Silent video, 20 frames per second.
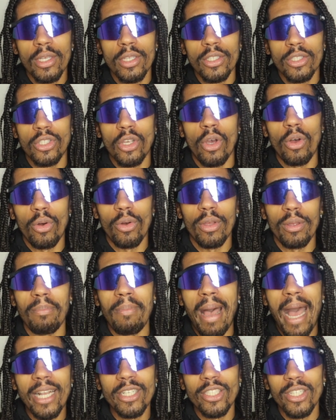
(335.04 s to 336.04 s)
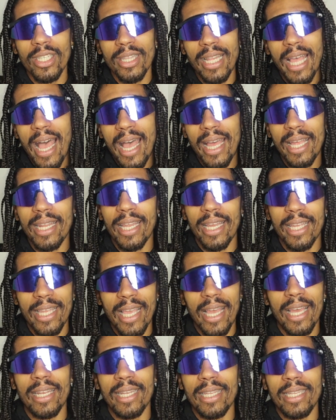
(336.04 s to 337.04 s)
So matching that,
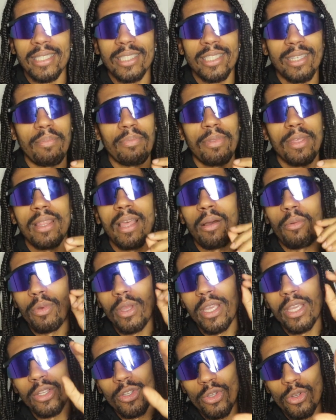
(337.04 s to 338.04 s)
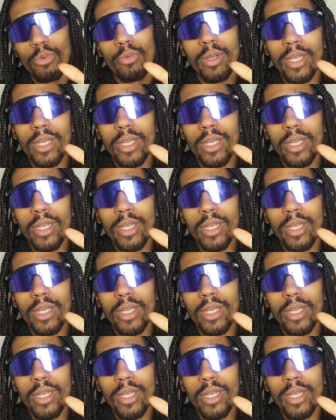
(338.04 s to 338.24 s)
again, is something that we can do.